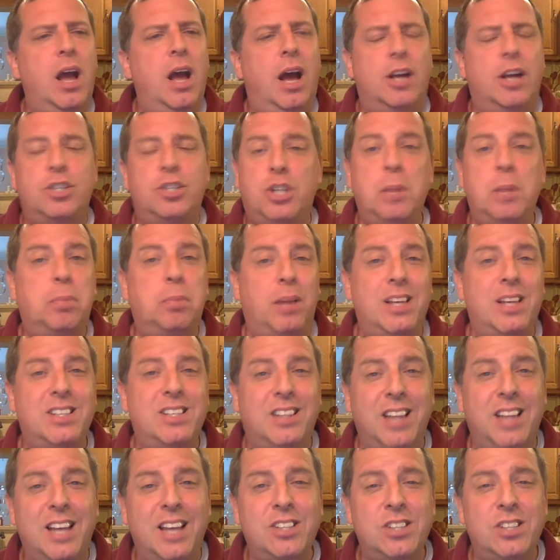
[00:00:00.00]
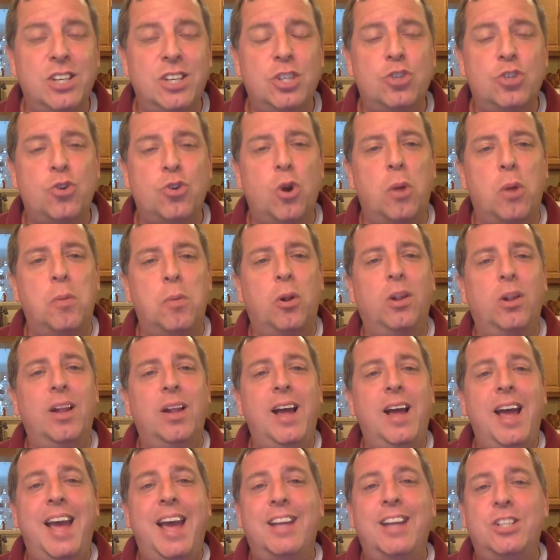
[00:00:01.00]
She plays Leslie Strobel,
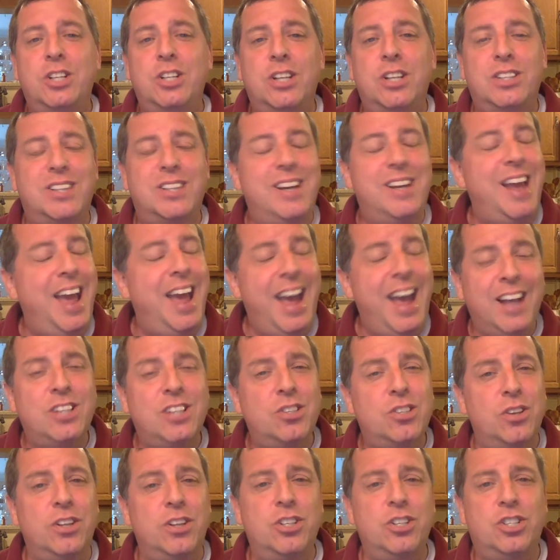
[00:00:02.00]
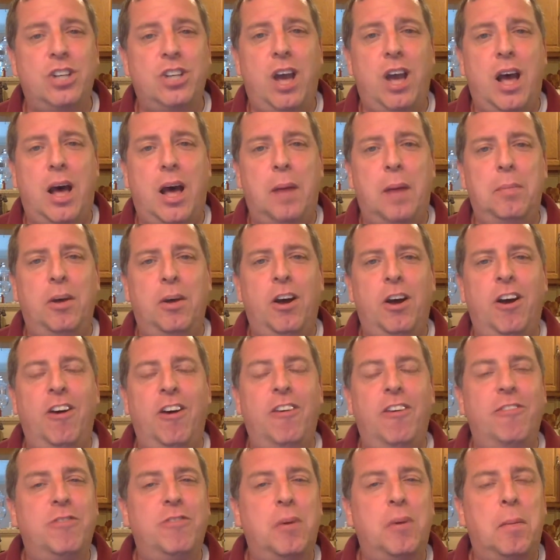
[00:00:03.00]
and she does an excellent job
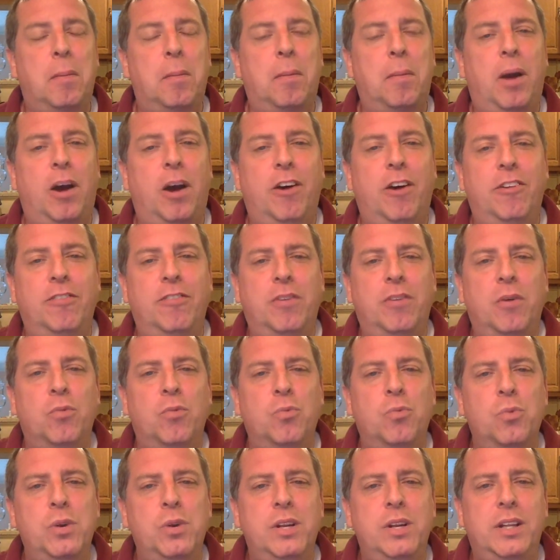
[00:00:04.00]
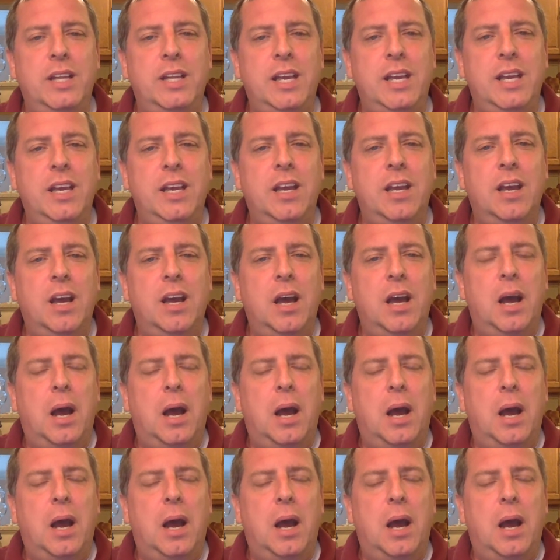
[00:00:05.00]
of really